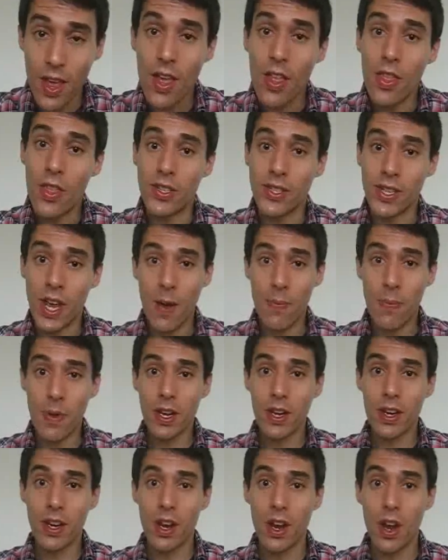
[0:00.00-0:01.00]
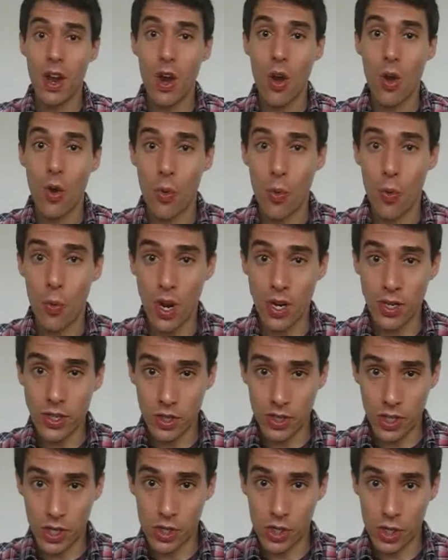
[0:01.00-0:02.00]
The topic,
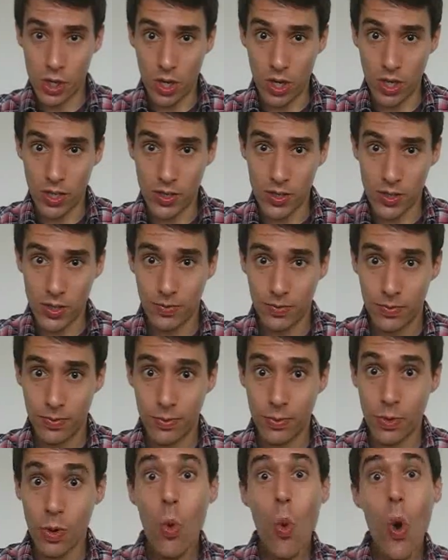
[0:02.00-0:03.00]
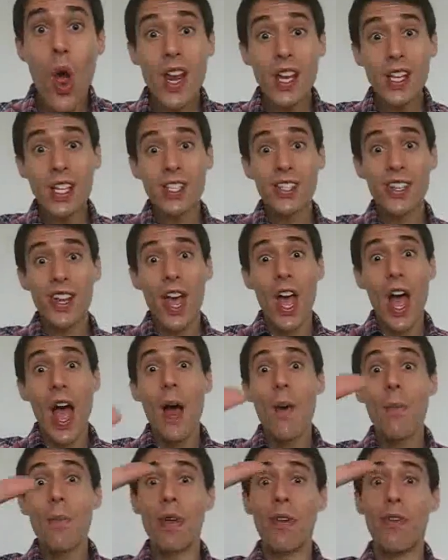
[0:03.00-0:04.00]
renter's insurance. Well, wait!
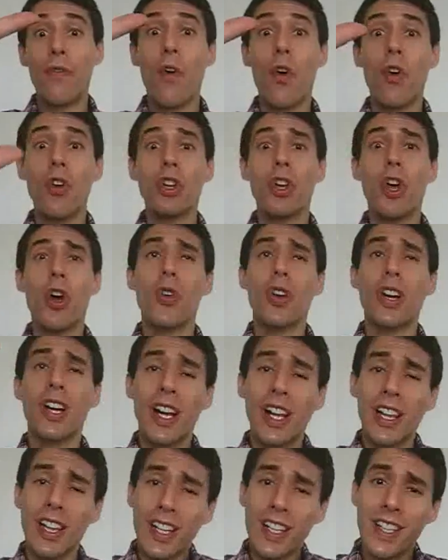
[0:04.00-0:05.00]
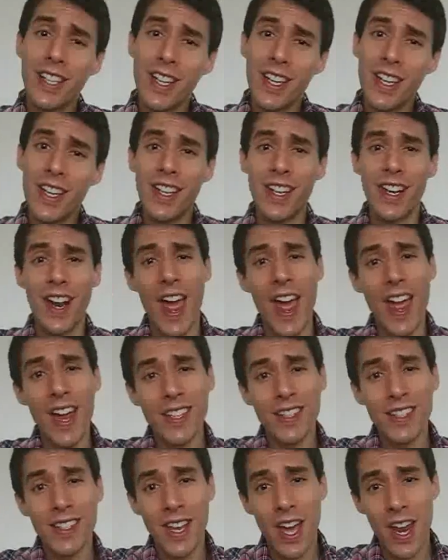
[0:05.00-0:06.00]
Before you go clicking and
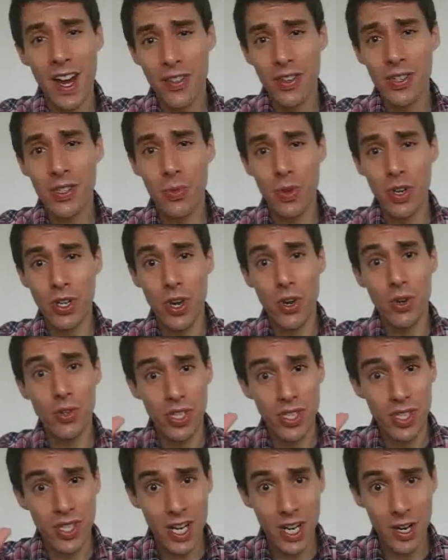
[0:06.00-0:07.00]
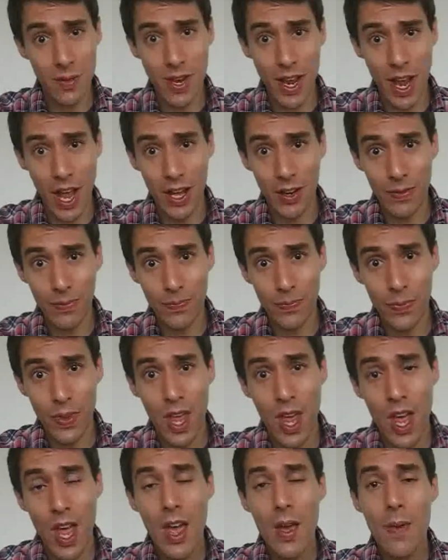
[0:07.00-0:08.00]
Xing out of this window, just hear me out.
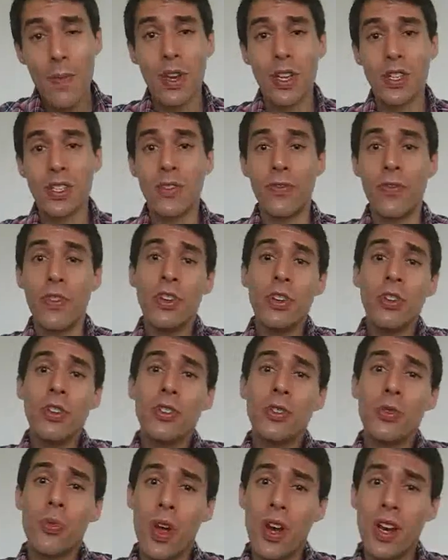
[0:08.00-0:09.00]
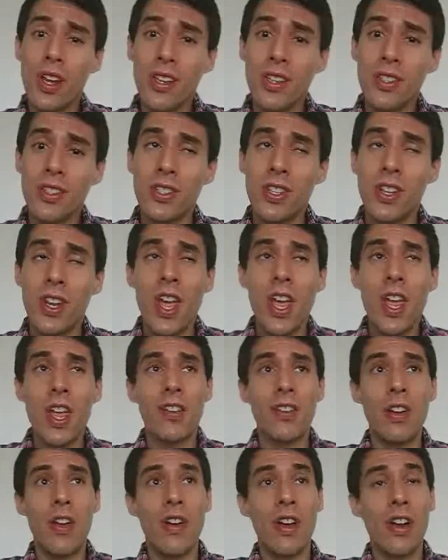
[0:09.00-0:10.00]
Because if in your 20s
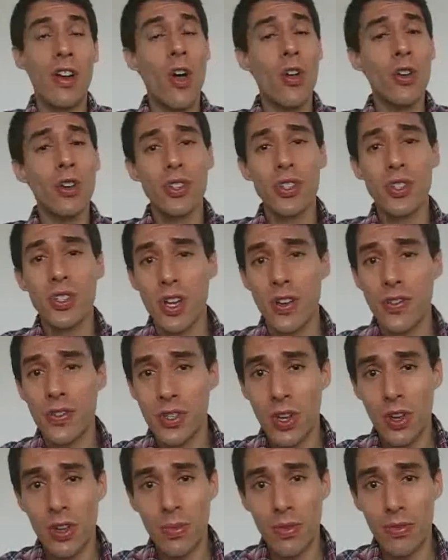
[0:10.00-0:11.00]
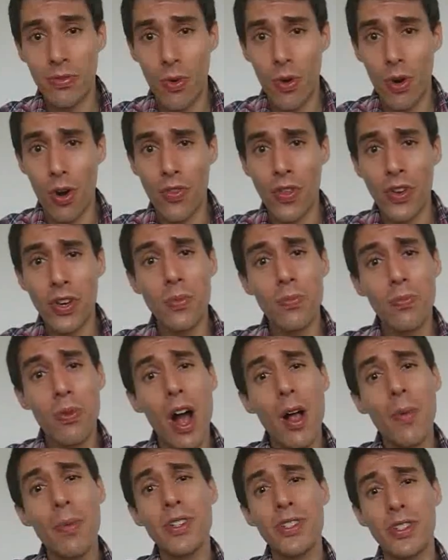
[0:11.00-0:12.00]
you've never had all your stuff stolen before, then you
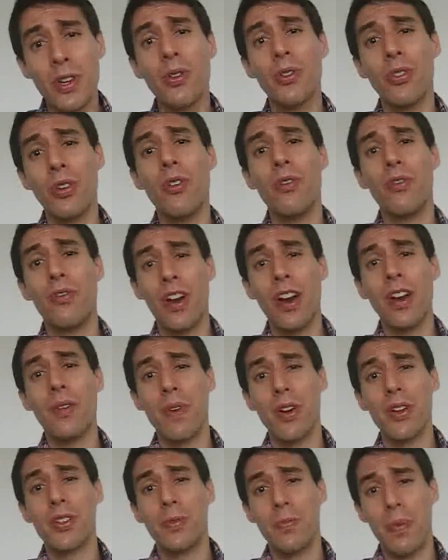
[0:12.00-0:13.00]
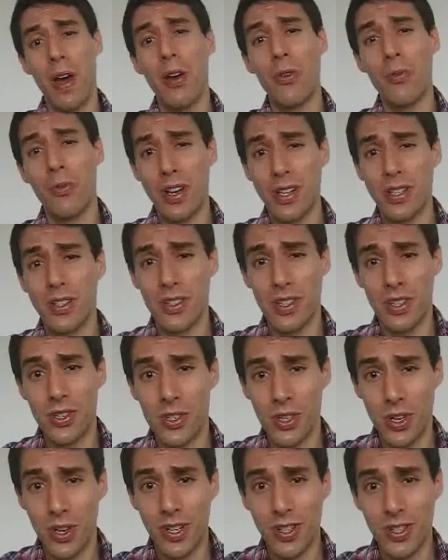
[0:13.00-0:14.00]
probably don't know very much about renter's
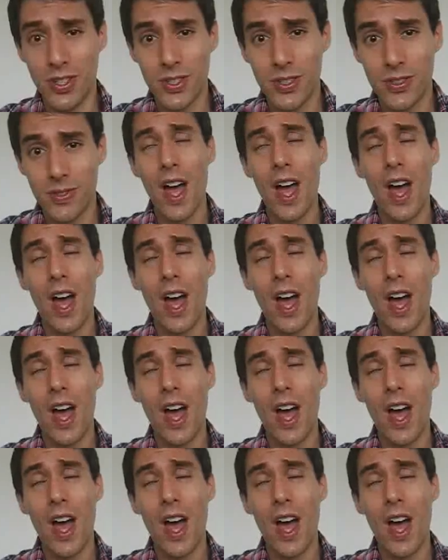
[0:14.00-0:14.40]
insurance.